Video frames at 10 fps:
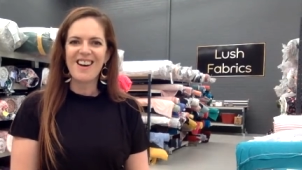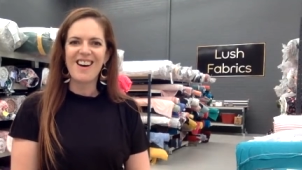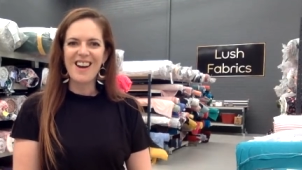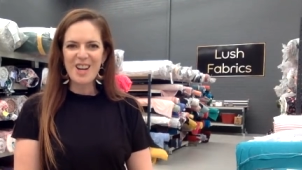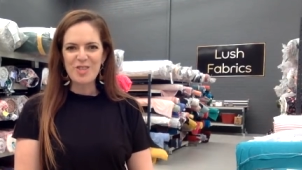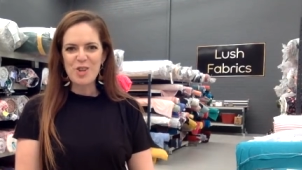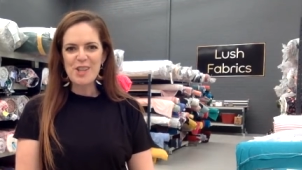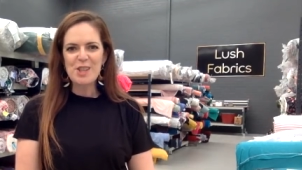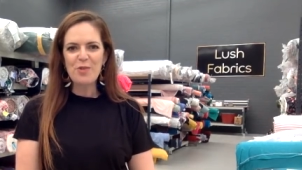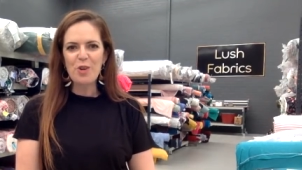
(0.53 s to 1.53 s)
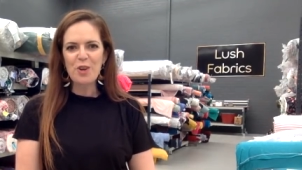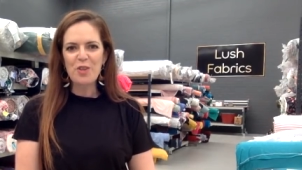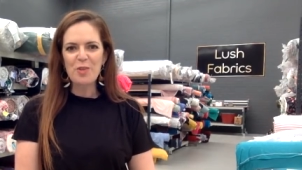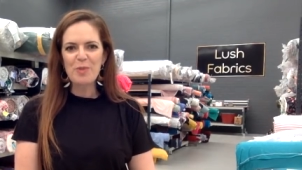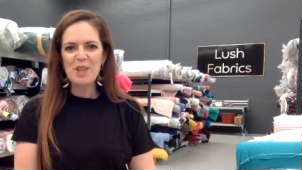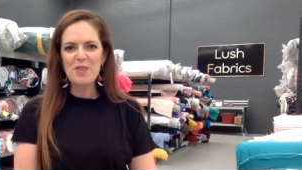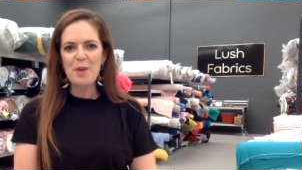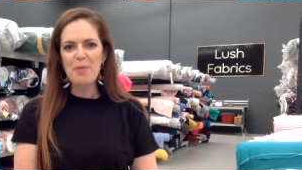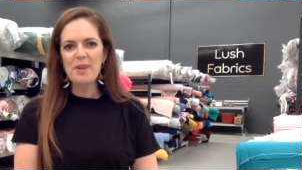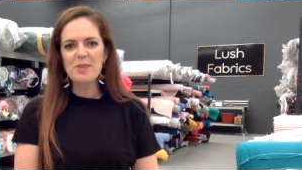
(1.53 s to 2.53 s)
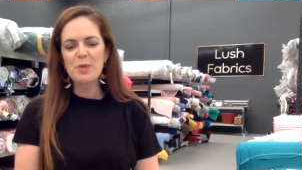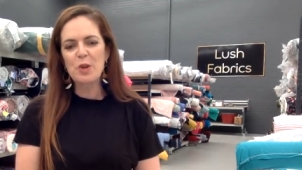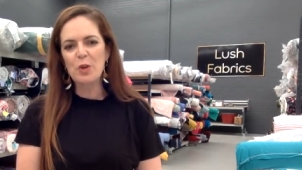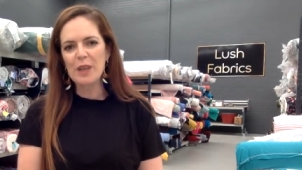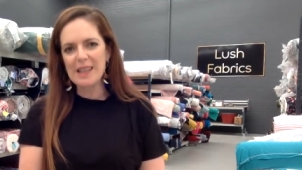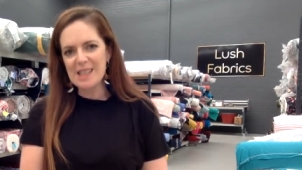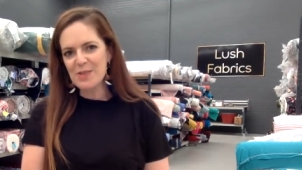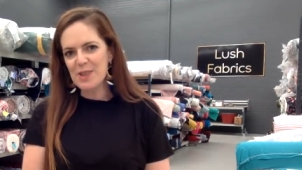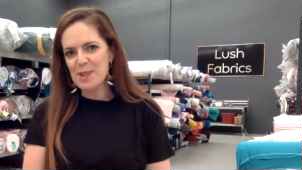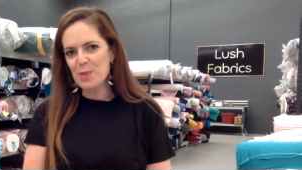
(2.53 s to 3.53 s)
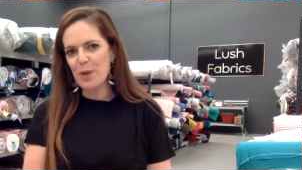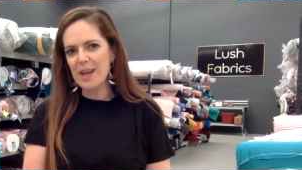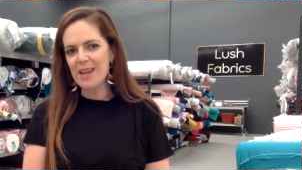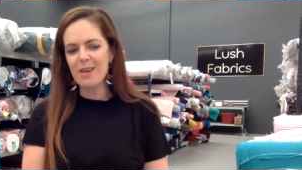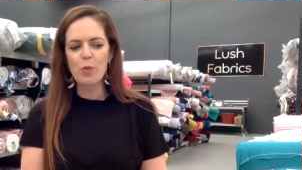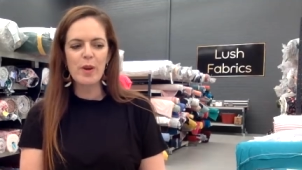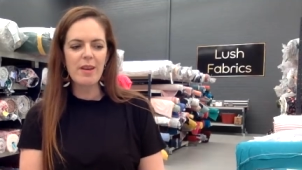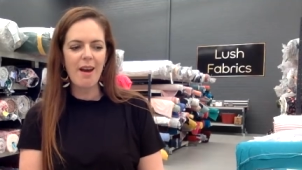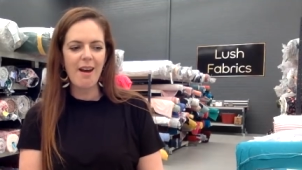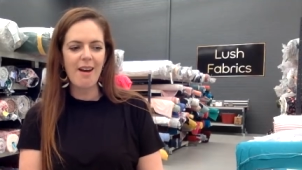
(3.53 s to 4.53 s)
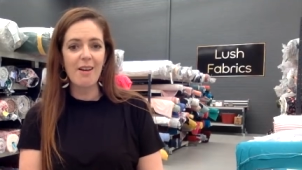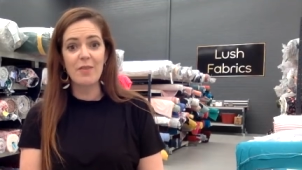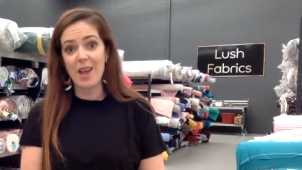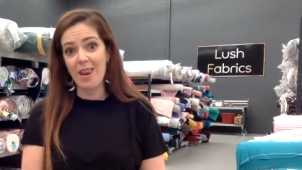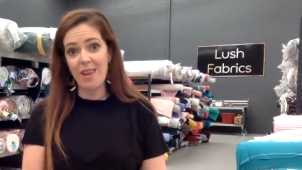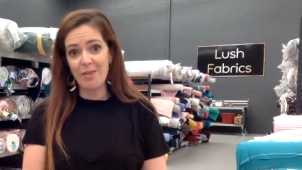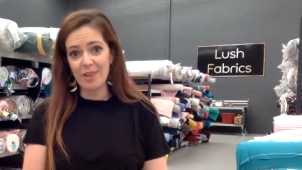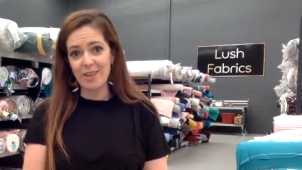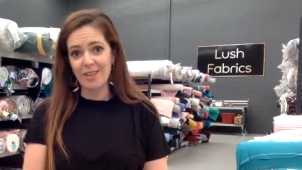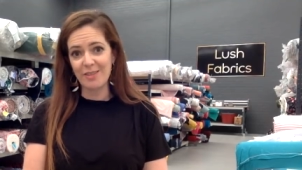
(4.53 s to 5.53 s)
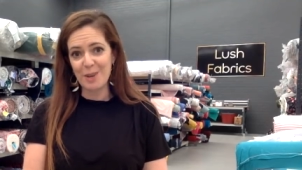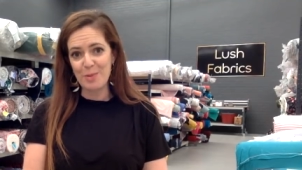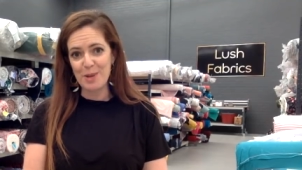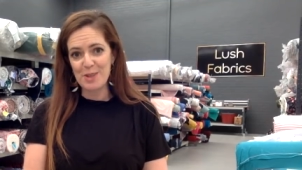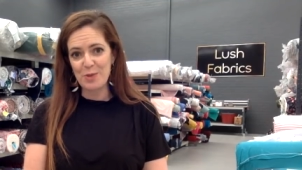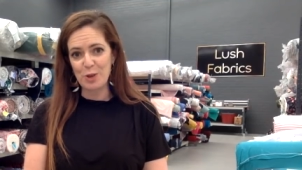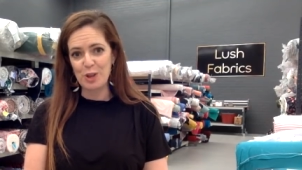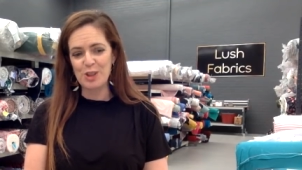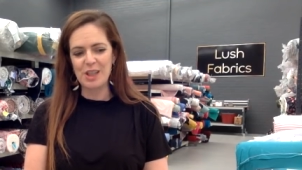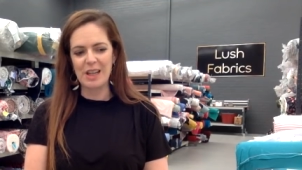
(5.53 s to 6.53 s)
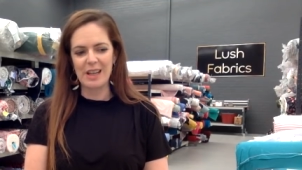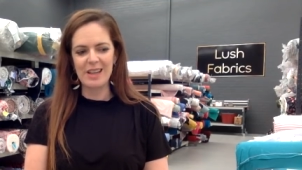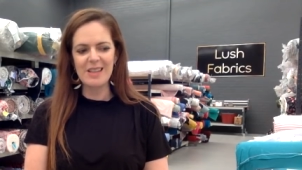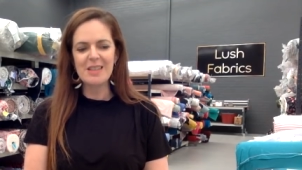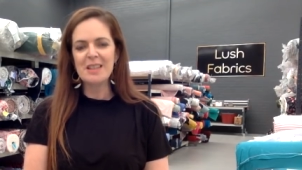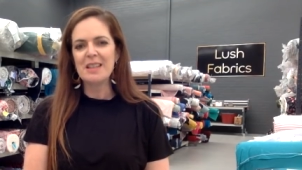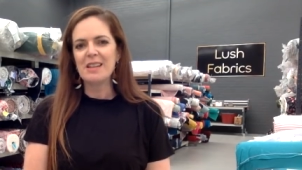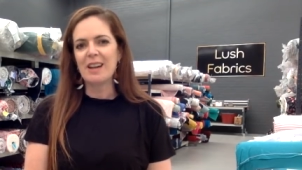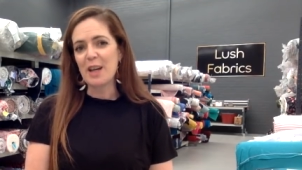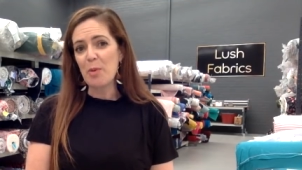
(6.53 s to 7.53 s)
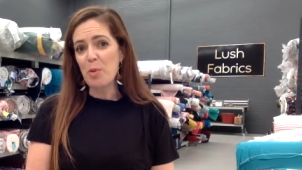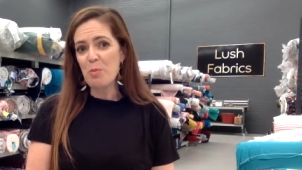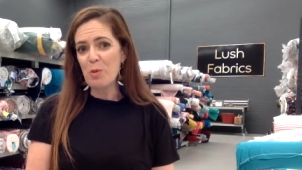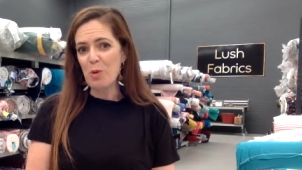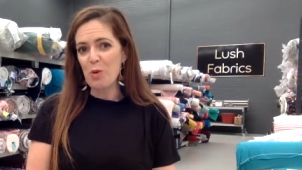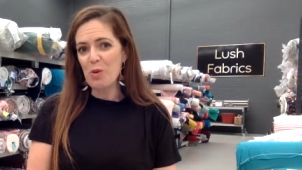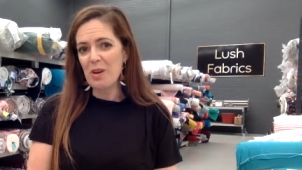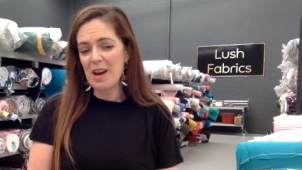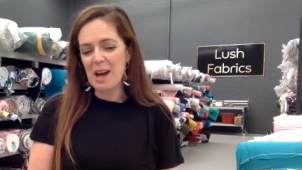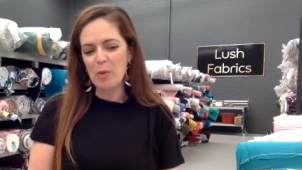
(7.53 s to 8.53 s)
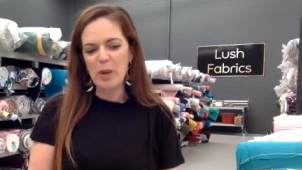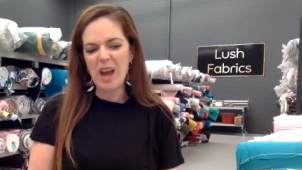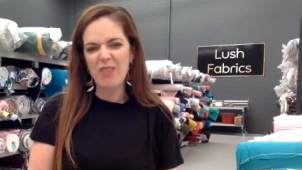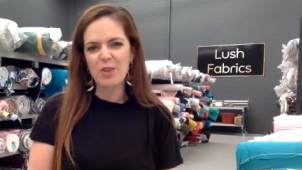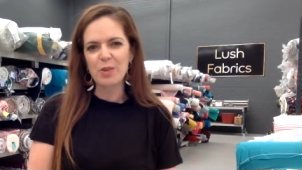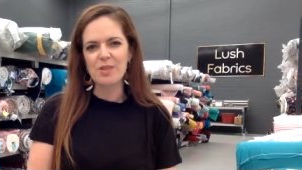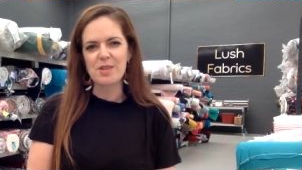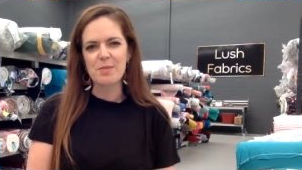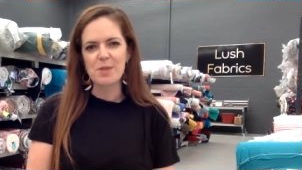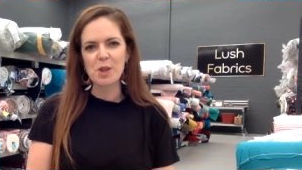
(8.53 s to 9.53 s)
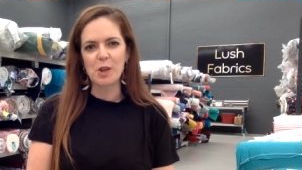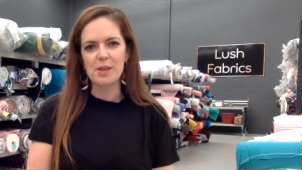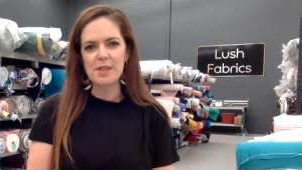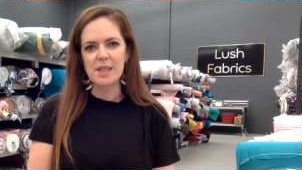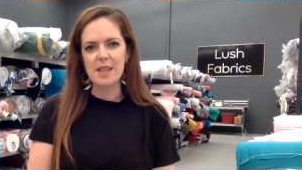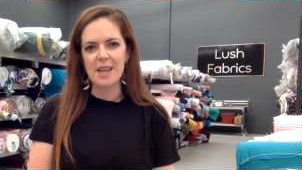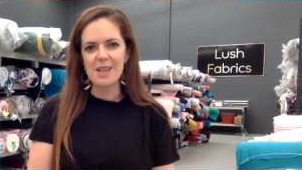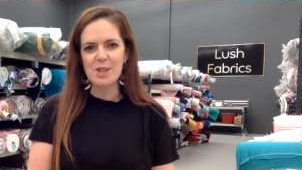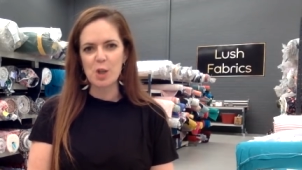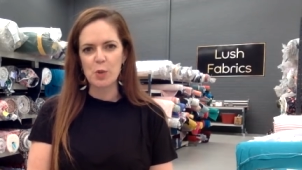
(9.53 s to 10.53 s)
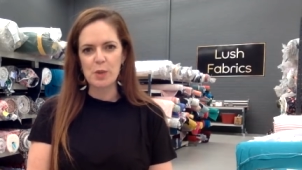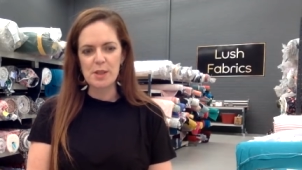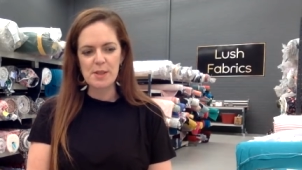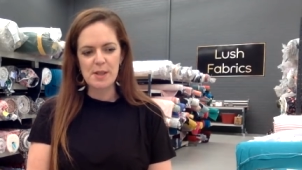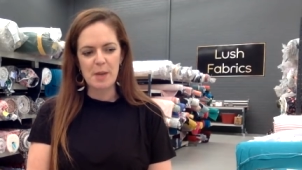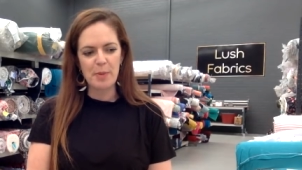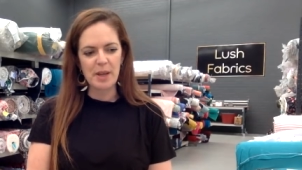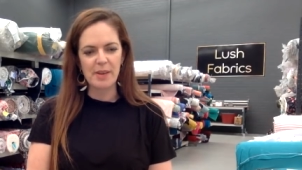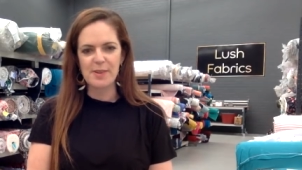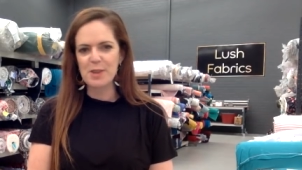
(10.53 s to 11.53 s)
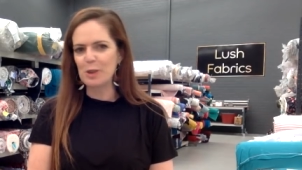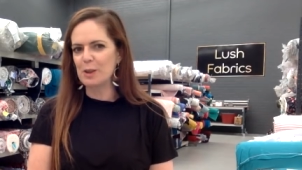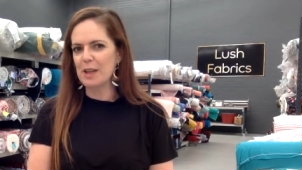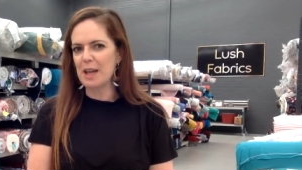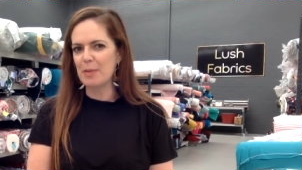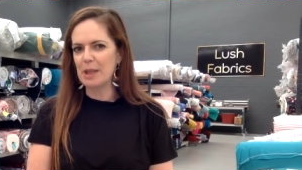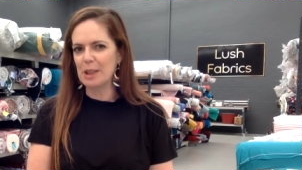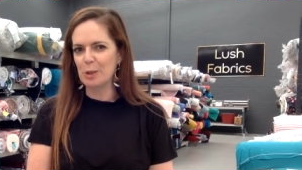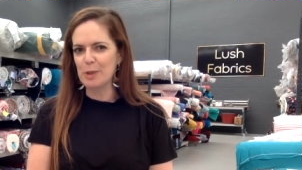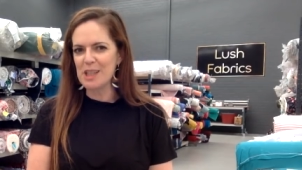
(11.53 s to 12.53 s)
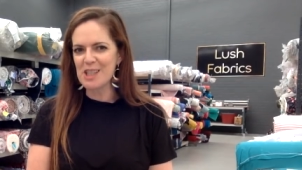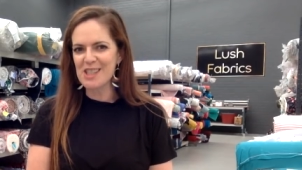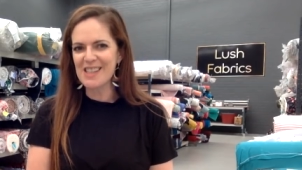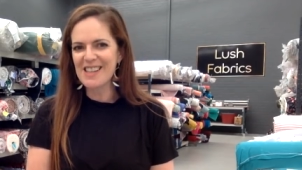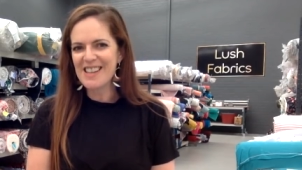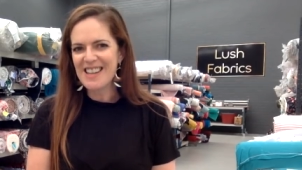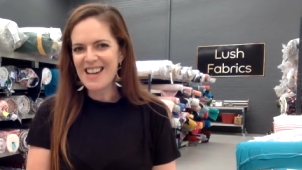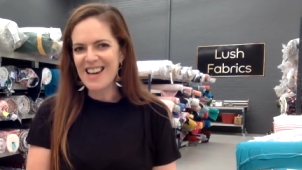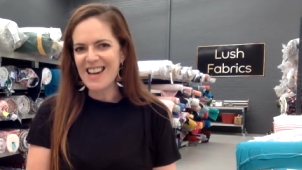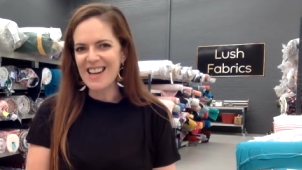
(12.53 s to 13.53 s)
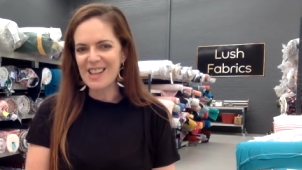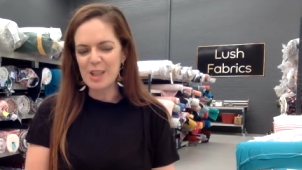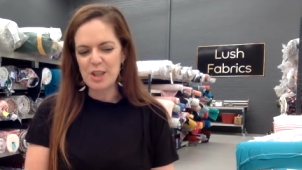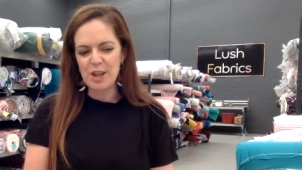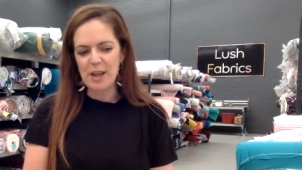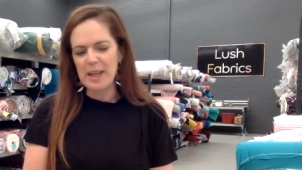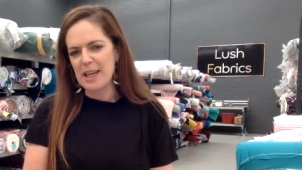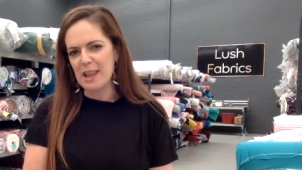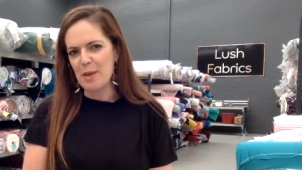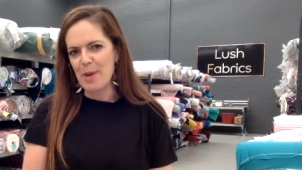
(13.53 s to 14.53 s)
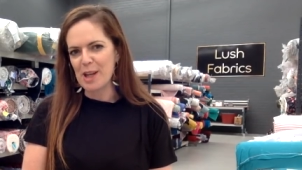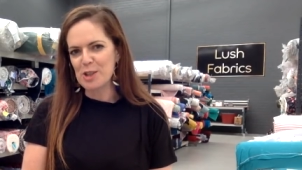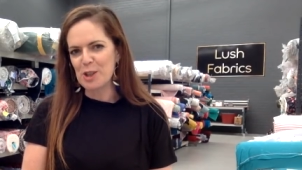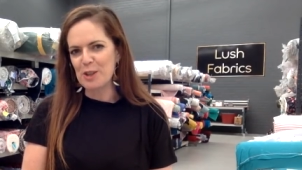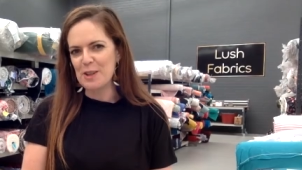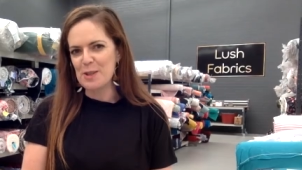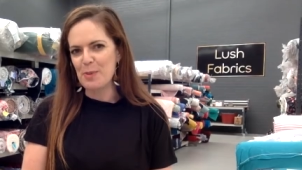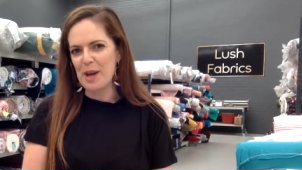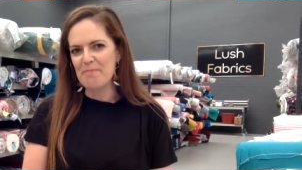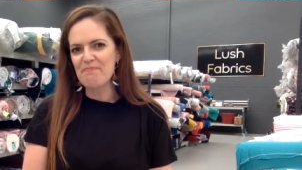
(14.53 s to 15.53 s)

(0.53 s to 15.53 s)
Hi, I'm Tracy Faulkner from Lush Fabrics with your release for this week. We have 11 fabrics for you today. A couple more, we have thrown some solids in there, so we're just upping our solid game a little bit and eking them out to you this way.